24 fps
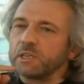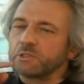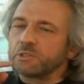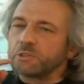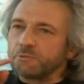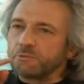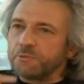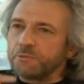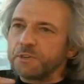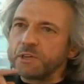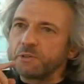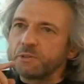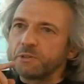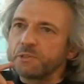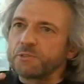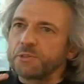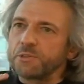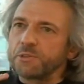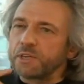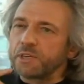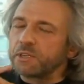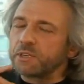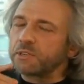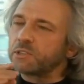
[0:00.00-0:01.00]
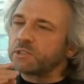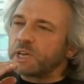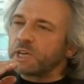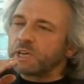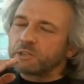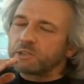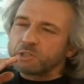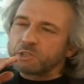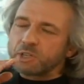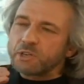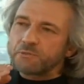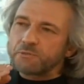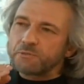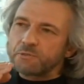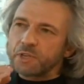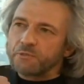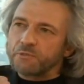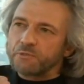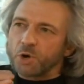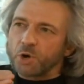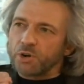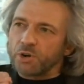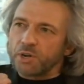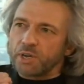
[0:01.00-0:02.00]
to feel the things as if
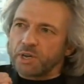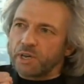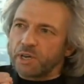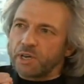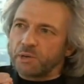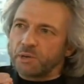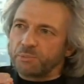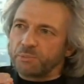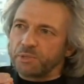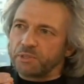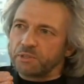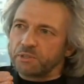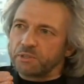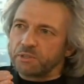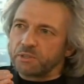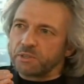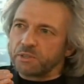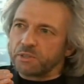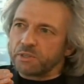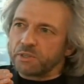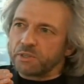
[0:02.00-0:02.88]
they've already happened,